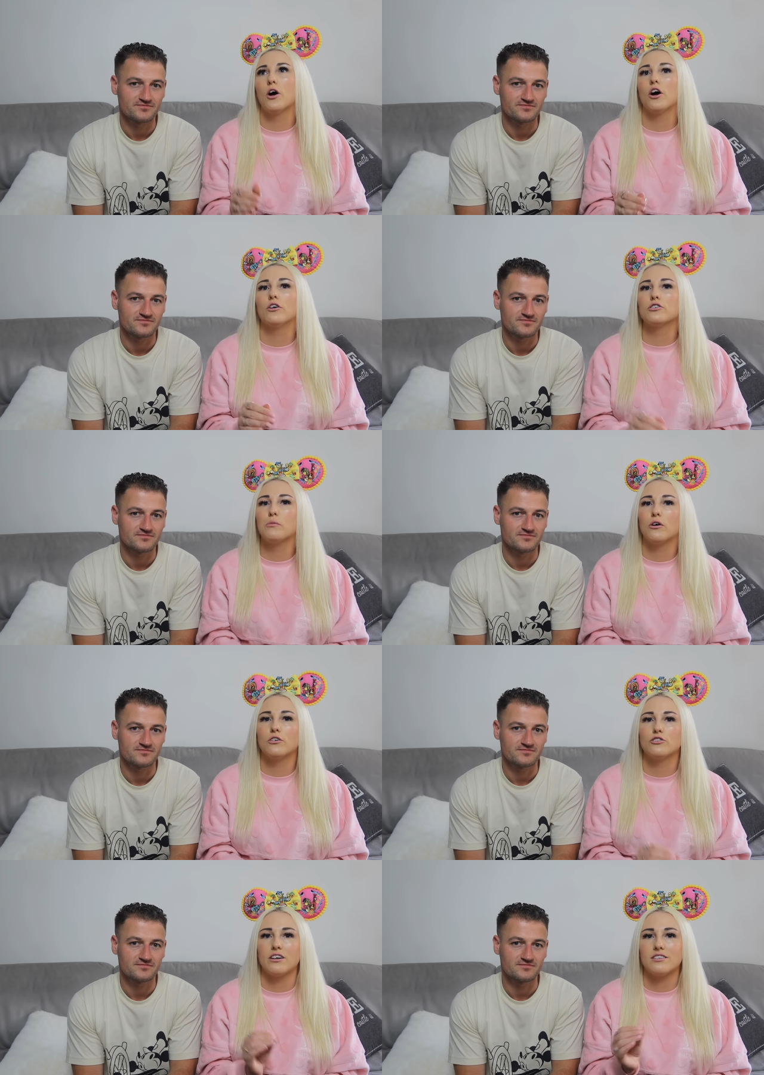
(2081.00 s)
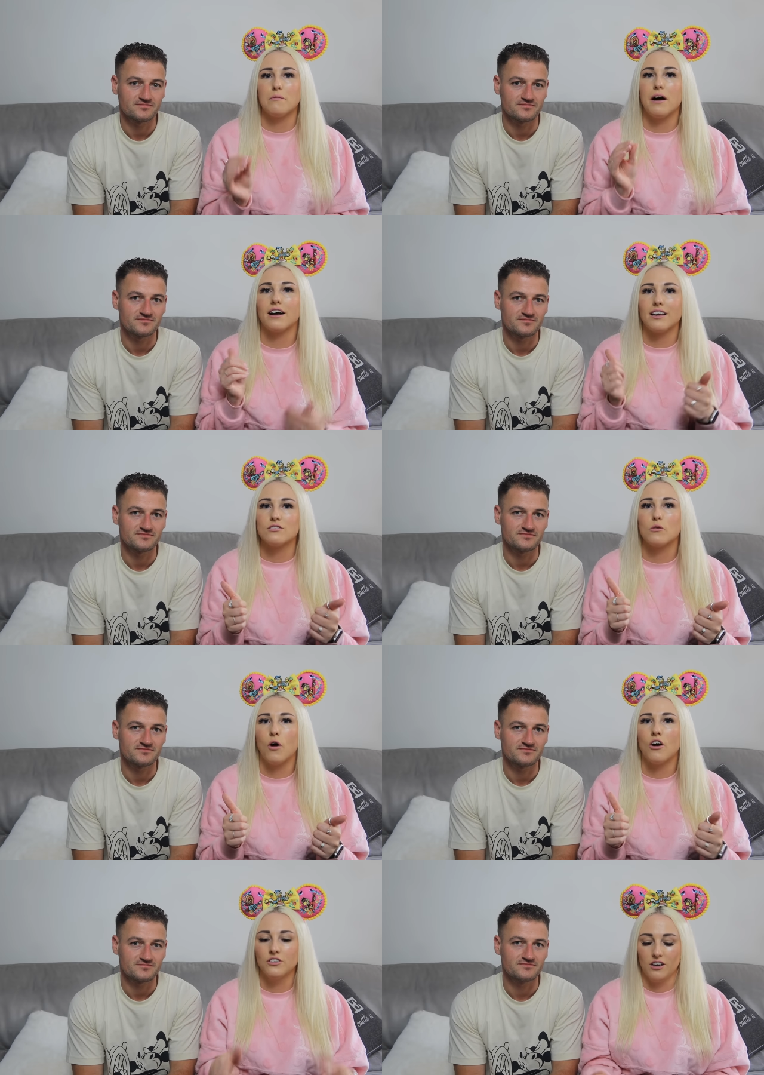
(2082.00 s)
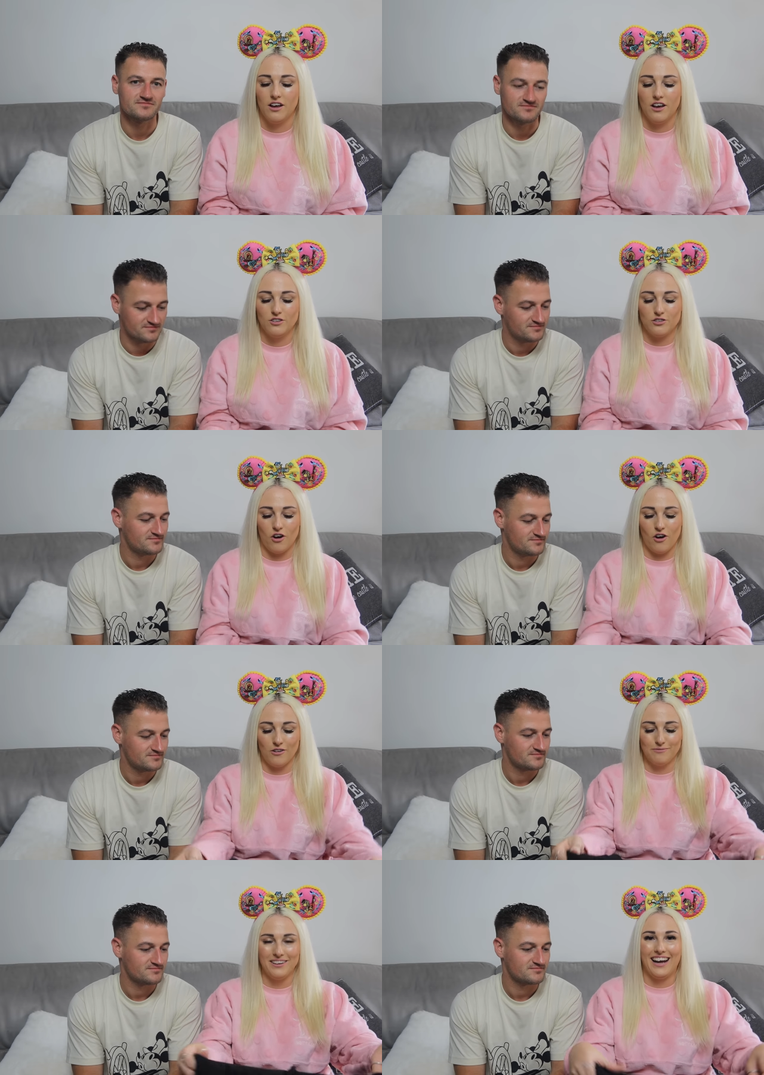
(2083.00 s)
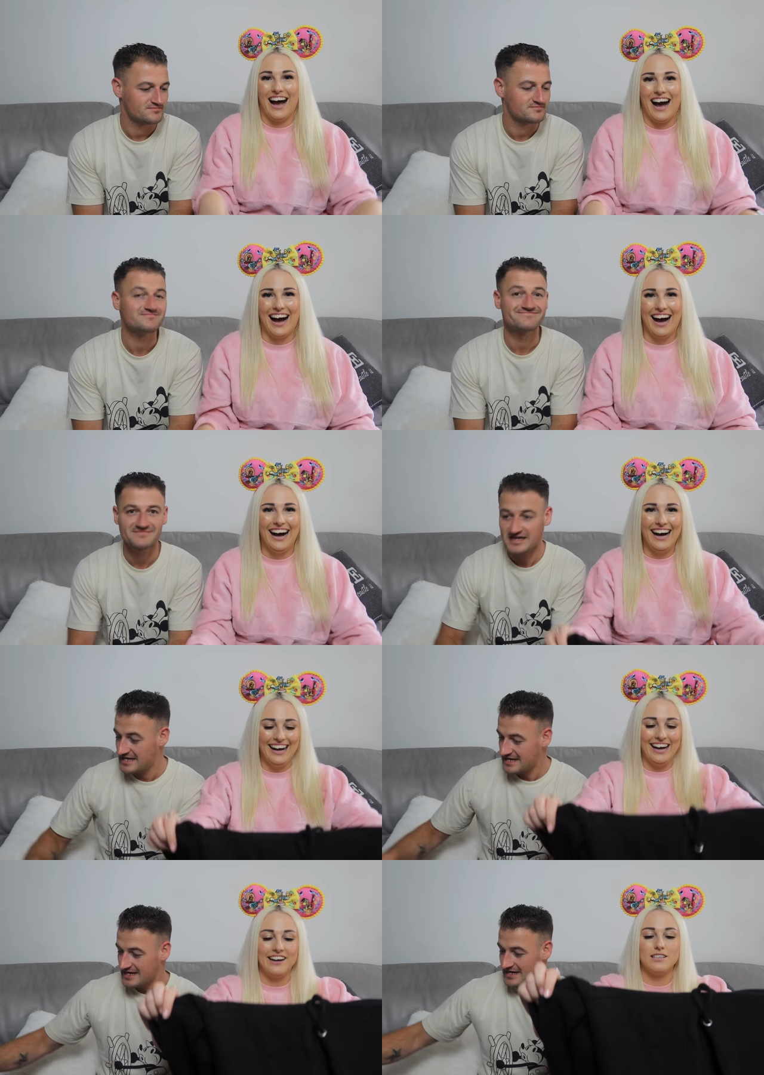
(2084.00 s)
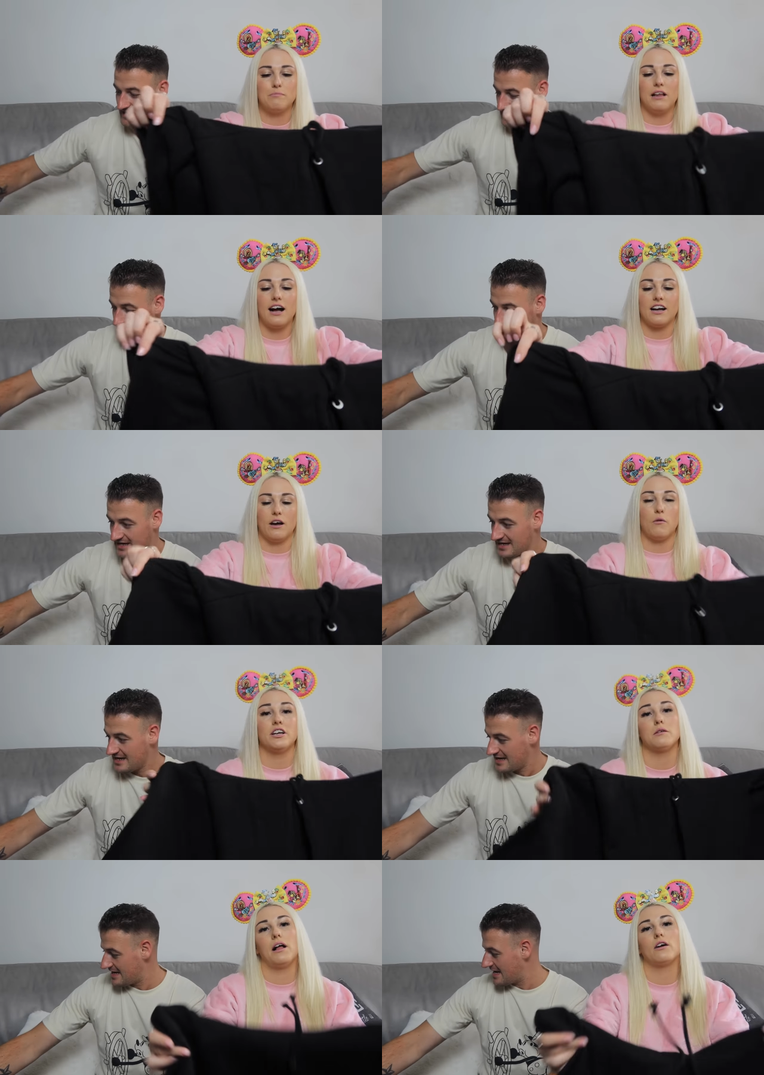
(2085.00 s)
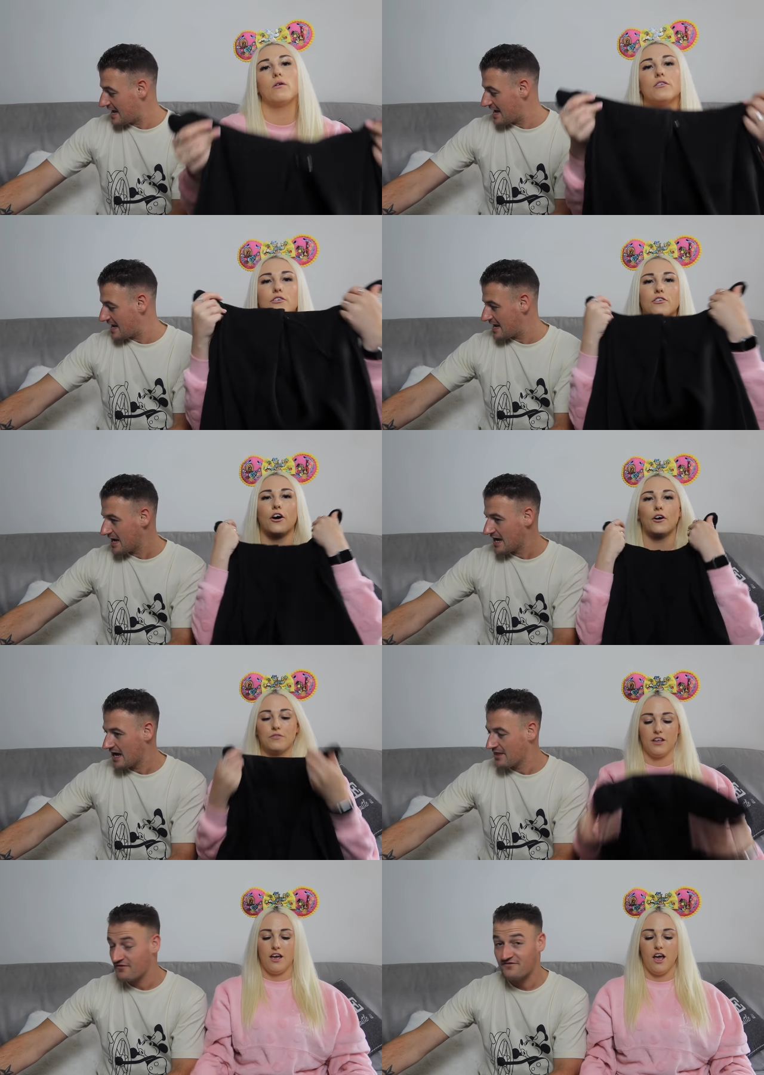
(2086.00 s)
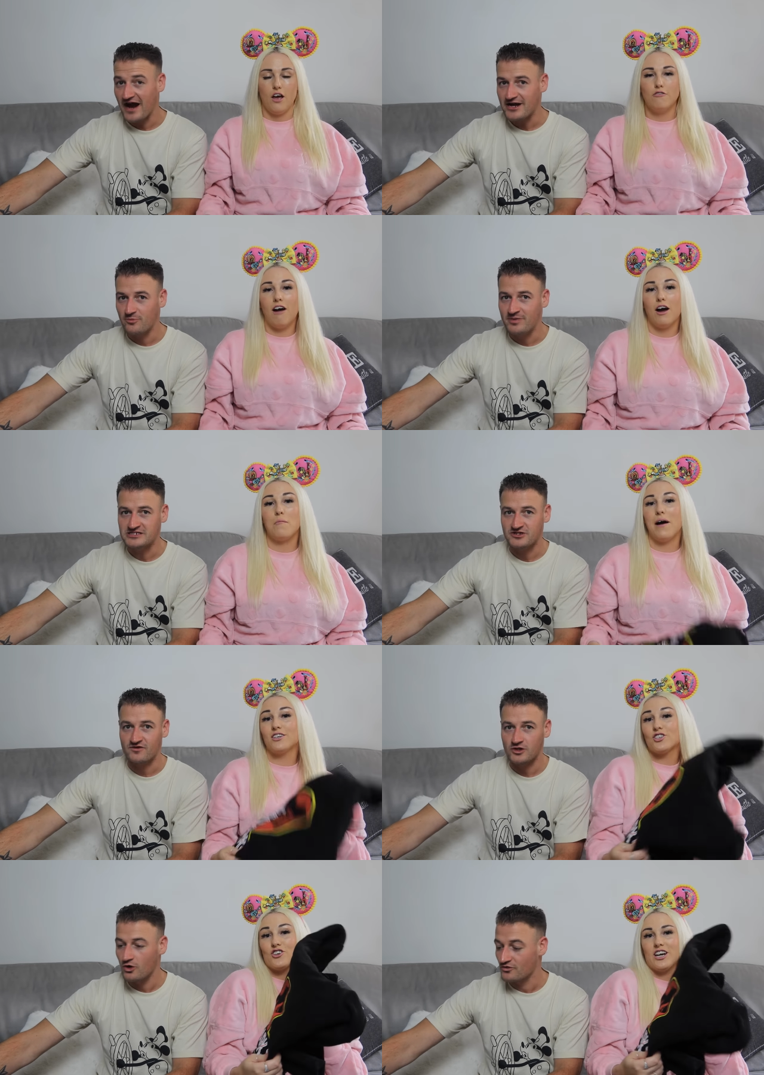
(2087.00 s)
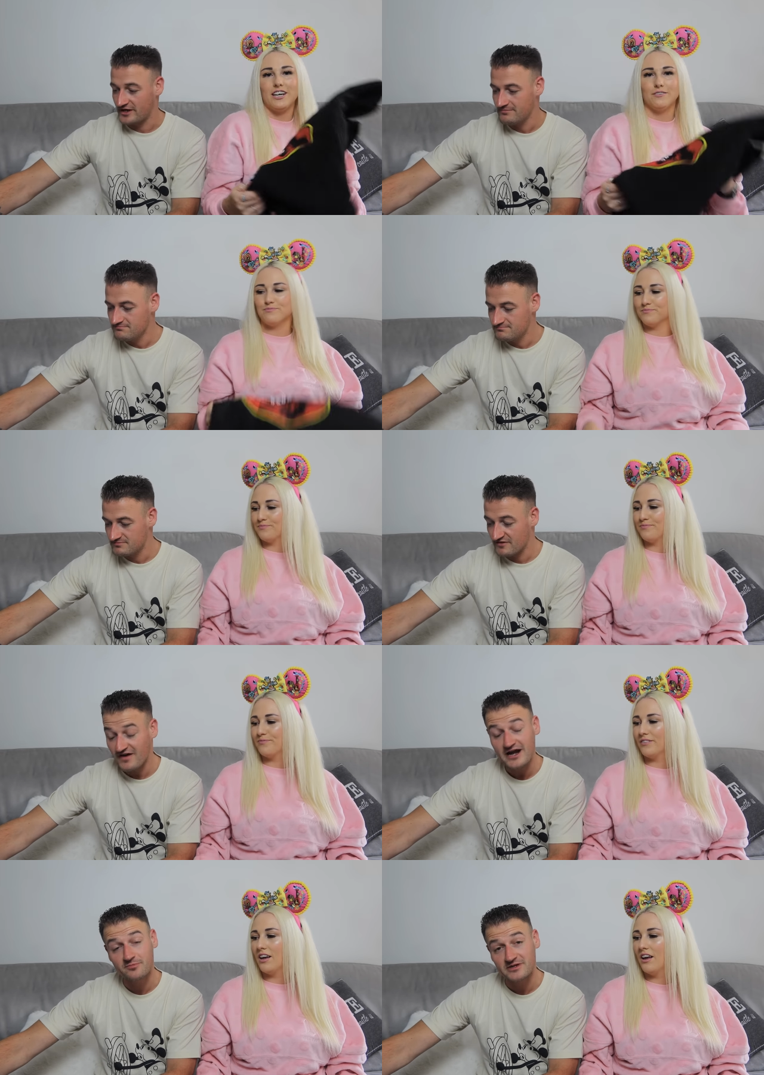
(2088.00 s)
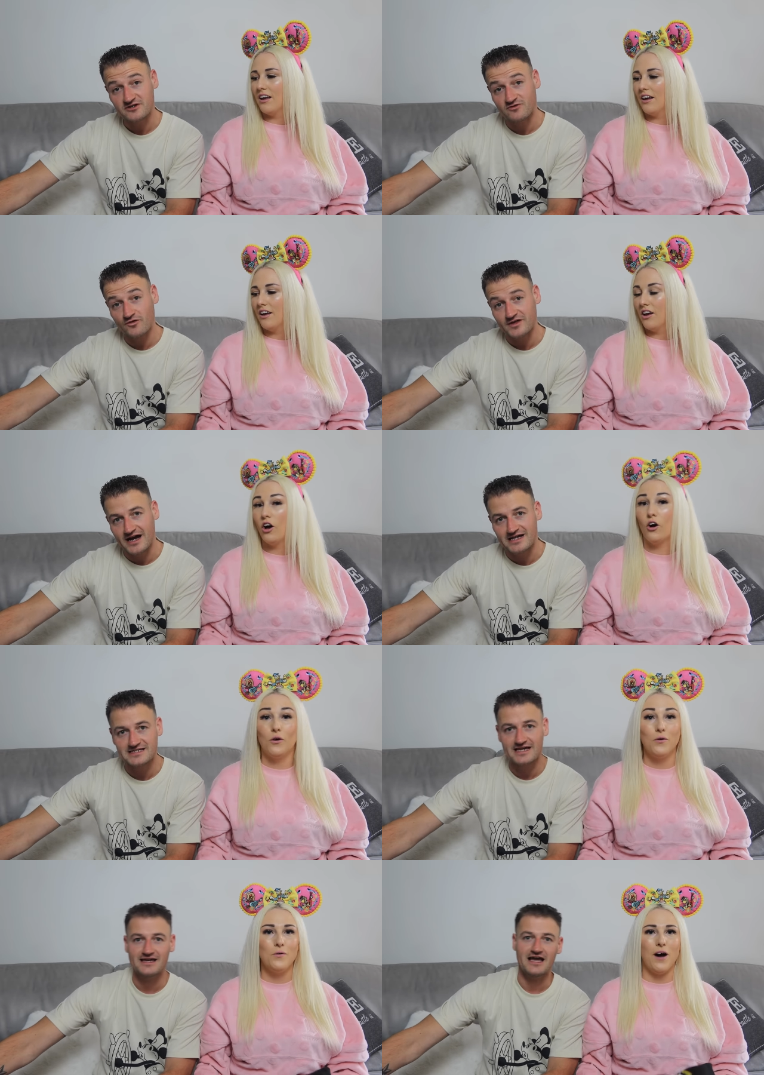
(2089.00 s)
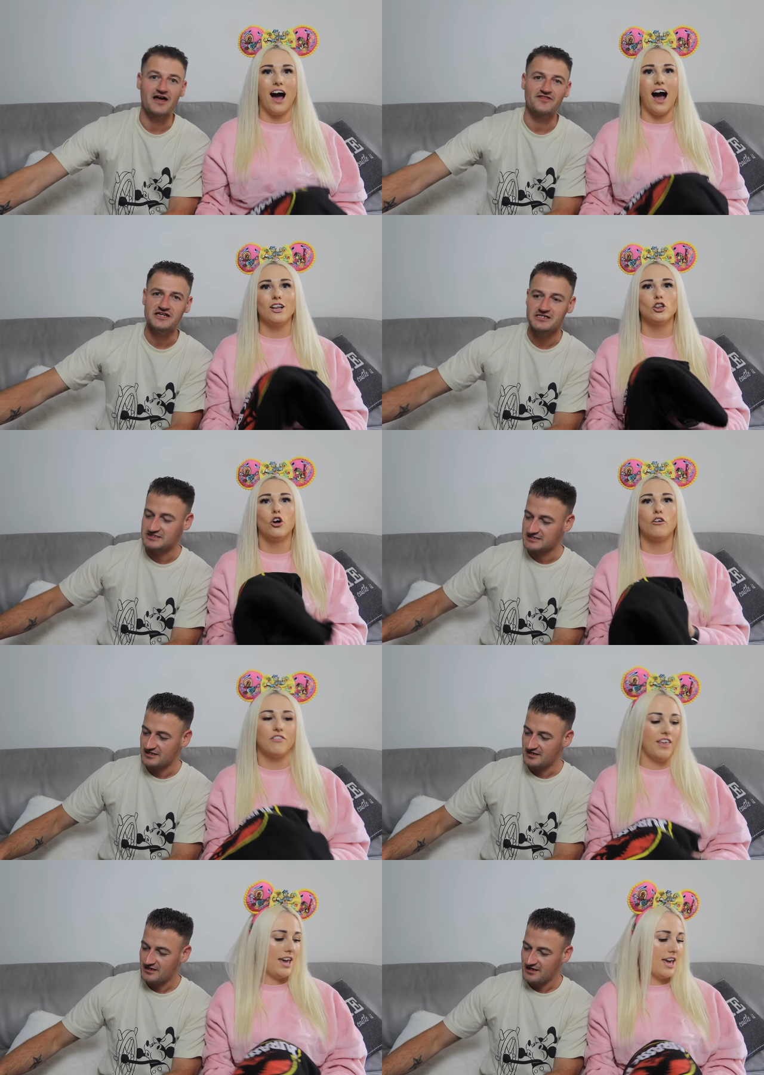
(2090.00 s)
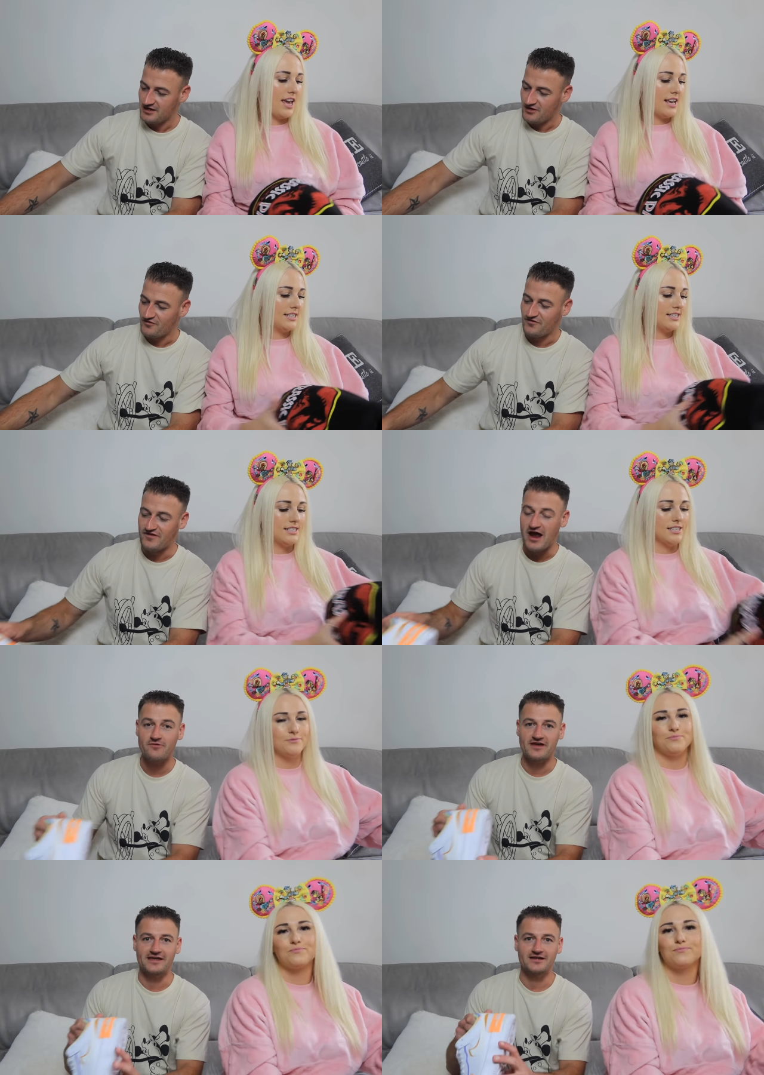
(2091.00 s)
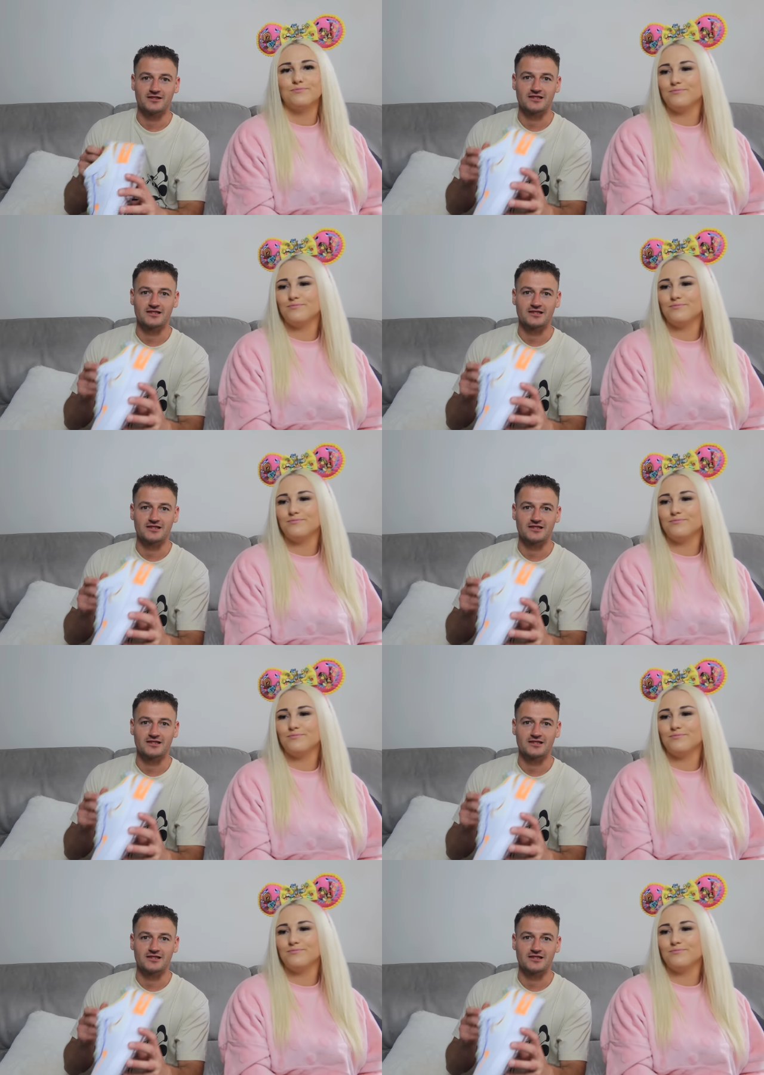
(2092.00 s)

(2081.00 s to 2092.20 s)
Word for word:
Speaker 1: World but Jurassic Park is the one mm -hmm. so uh, and it's black and I wanted a black one so
Speaker 2: and the final right piece of clothing street. the final piece of clothing guys oh I love these very